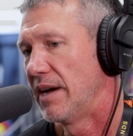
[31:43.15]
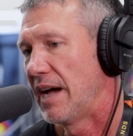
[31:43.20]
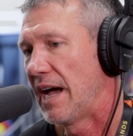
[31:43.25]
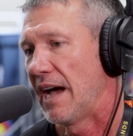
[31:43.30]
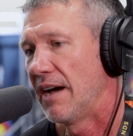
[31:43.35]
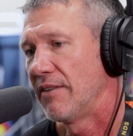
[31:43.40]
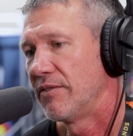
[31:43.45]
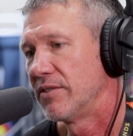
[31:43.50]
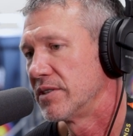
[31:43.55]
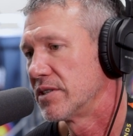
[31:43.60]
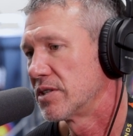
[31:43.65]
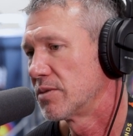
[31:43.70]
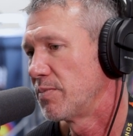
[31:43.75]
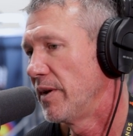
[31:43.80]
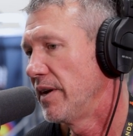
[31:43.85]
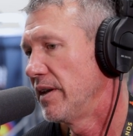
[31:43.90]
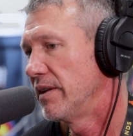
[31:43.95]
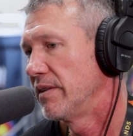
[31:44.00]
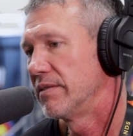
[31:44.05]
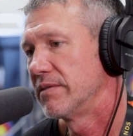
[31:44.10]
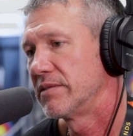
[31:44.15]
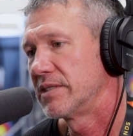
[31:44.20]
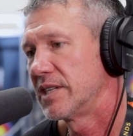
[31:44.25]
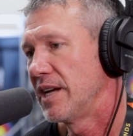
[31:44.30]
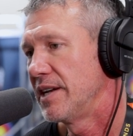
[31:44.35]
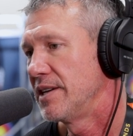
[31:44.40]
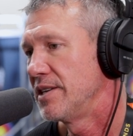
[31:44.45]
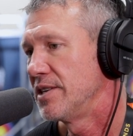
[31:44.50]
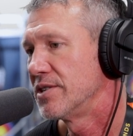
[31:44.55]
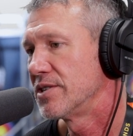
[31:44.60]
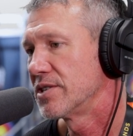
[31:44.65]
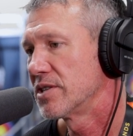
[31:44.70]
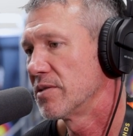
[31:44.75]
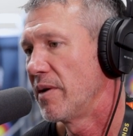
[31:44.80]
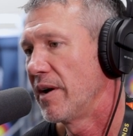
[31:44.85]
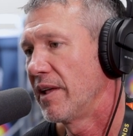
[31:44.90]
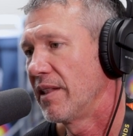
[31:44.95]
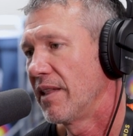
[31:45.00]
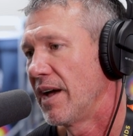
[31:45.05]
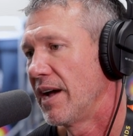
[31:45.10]
having spent ten years
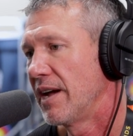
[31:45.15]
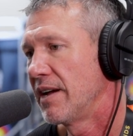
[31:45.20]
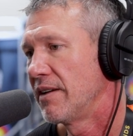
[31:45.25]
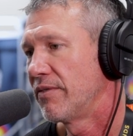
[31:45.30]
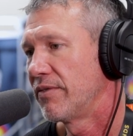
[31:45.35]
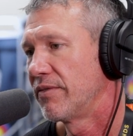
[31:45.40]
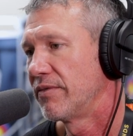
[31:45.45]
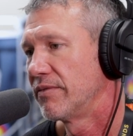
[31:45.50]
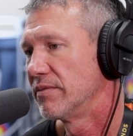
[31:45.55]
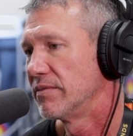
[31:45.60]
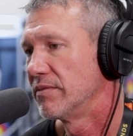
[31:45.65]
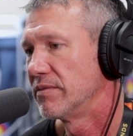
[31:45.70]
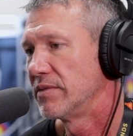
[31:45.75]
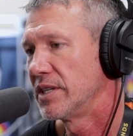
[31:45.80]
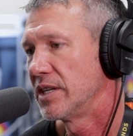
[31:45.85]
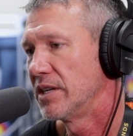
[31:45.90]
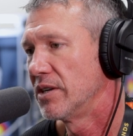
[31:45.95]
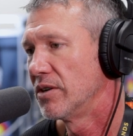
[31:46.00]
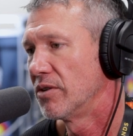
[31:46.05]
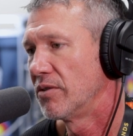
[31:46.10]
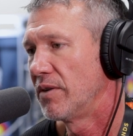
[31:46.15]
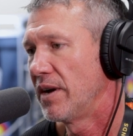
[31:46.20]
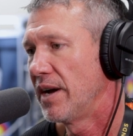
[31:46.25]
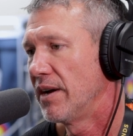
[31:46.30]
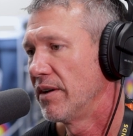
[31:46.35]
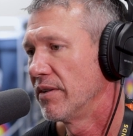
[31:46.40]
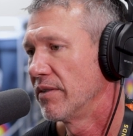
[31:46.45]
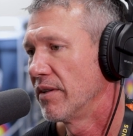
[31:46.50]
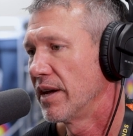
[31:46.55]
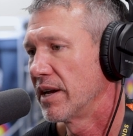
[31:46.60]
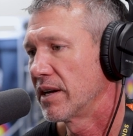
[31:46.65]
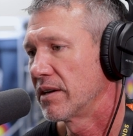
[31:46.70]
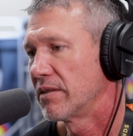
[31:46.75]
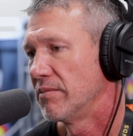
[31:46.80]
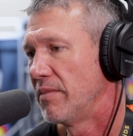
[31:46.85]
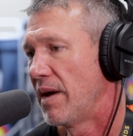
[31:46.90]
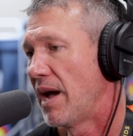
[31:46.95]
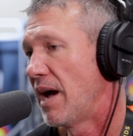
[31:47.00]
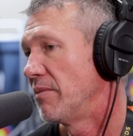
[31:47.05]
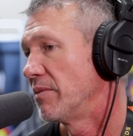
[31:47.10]
of my life, you know, around
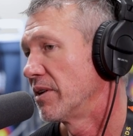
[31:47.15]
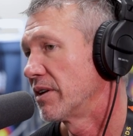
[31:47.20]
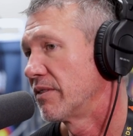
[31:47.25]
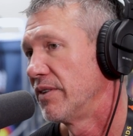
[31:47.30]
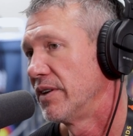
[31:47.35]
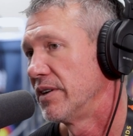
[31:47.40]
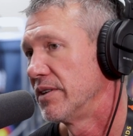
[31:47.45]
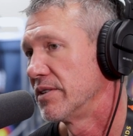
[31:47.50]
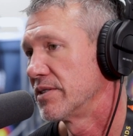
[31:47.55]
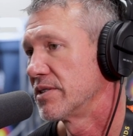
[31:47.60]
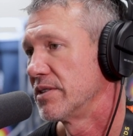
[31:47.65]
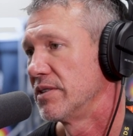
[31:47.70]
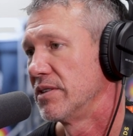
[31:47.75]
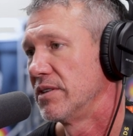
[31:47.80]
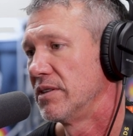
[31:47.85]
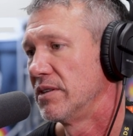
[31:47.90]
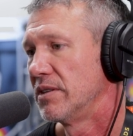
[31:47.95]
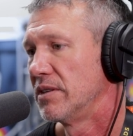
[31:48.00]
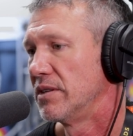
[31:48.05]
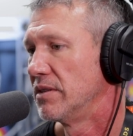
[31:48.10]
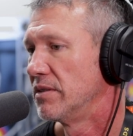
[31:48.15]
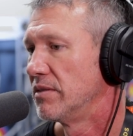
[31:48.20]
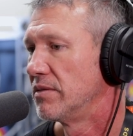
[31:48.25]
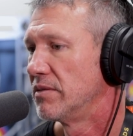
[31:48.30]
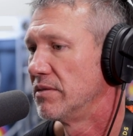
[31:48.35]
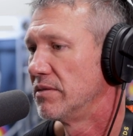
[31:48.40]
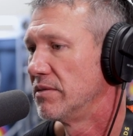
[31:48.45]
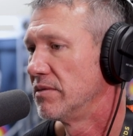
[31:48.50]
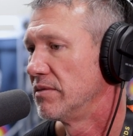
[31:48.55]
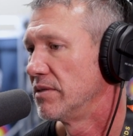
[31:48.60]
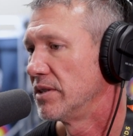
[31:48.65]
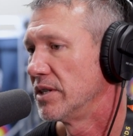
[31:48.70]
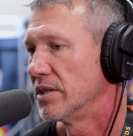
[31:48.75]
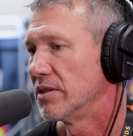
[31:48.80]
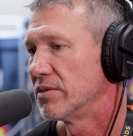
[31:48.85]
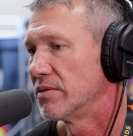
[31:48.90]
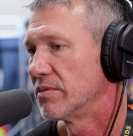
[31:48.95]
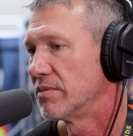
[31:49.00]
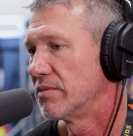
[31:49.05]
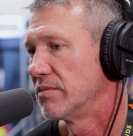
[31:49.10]
like Matt McPherson and, you
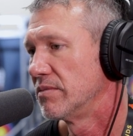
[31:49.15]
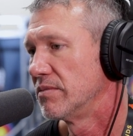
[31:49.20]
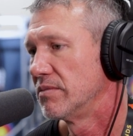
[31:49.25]
know,